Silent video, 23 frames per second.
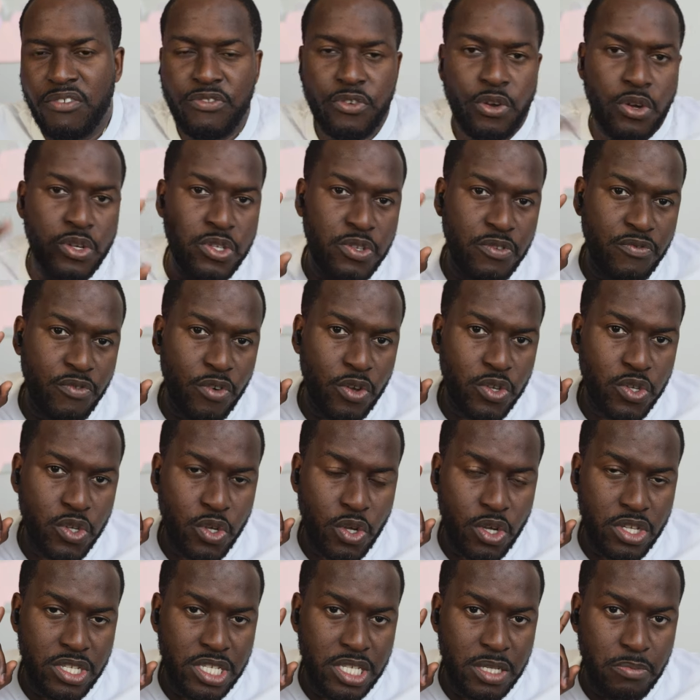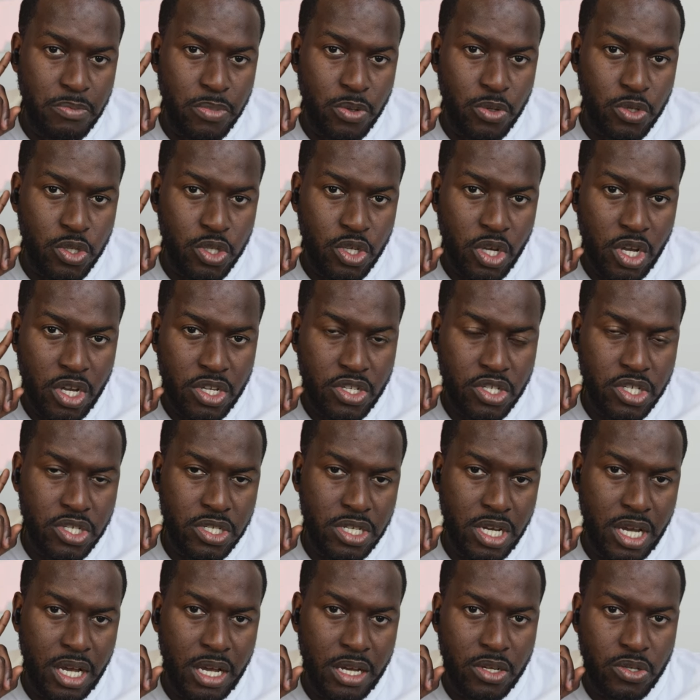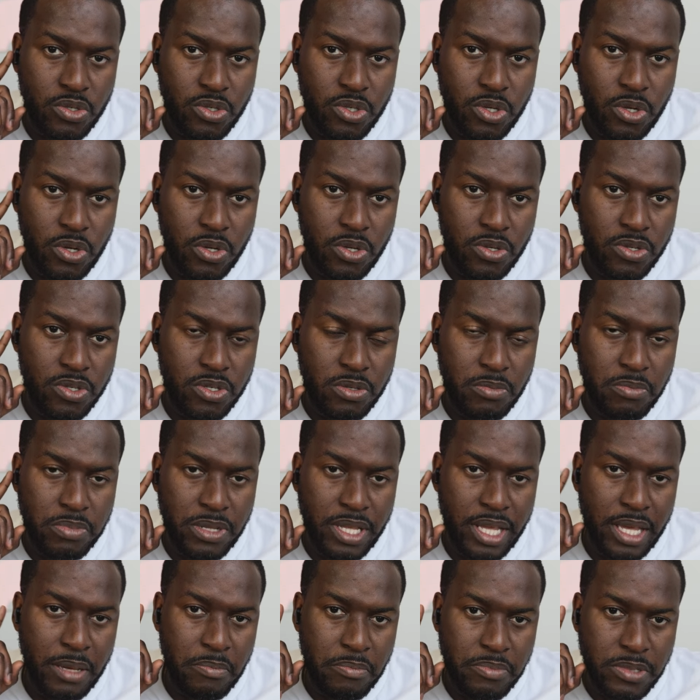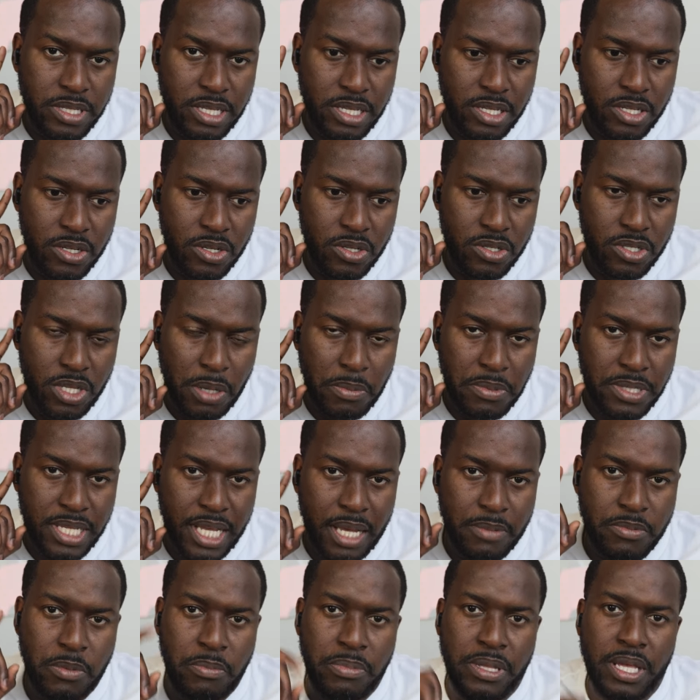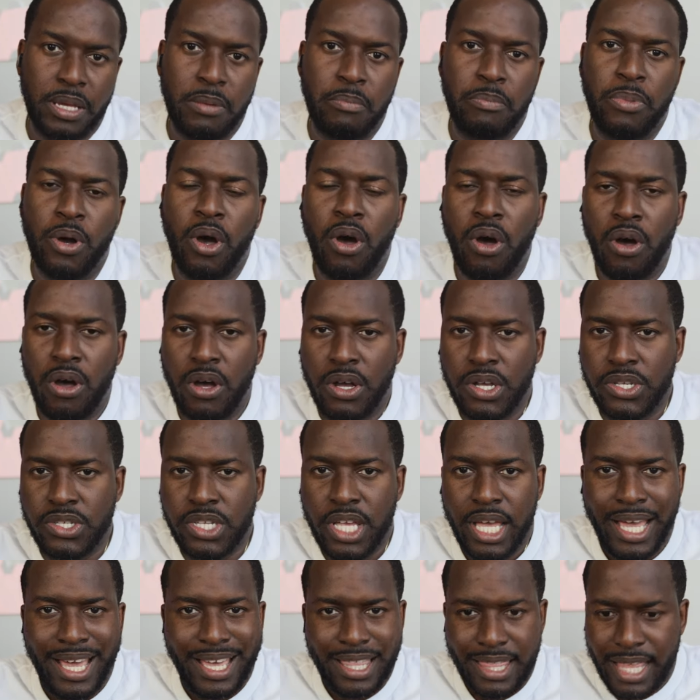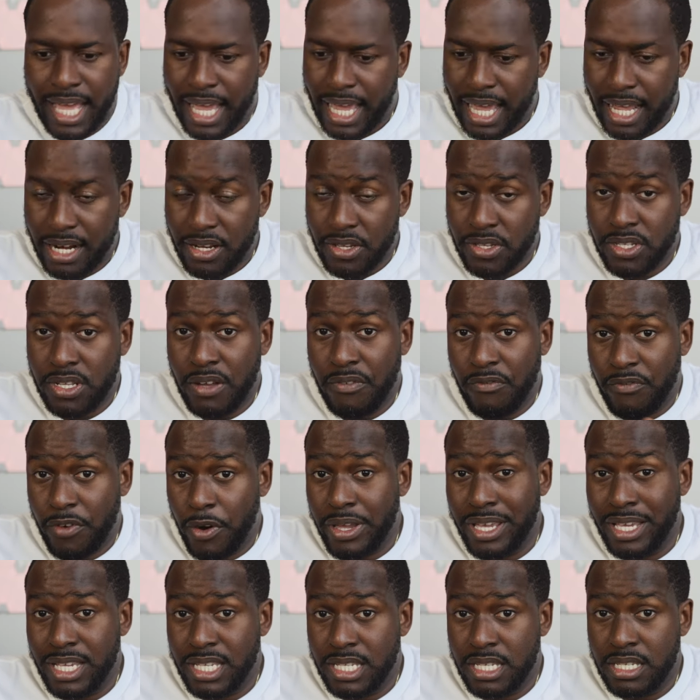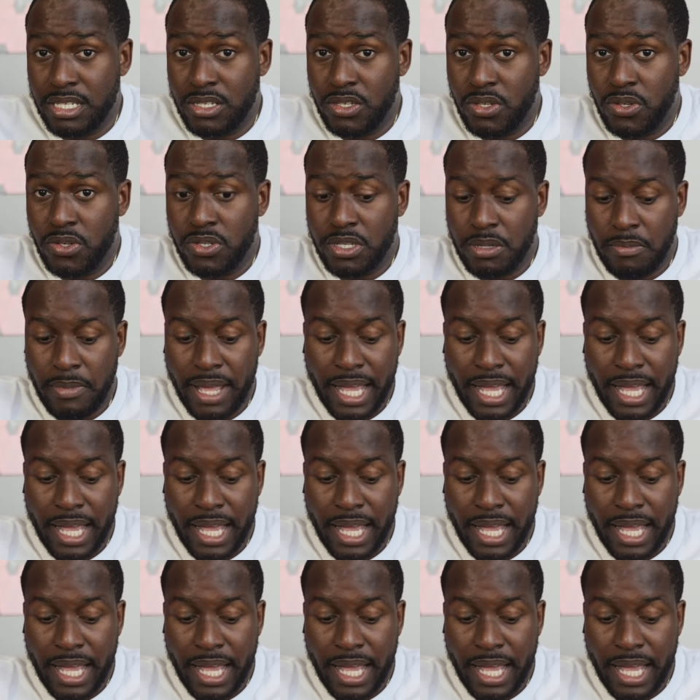of course, you've also got simple touch uh, controls to play, you know, double tap to play and pause, that kind of stuff. Very easy to use the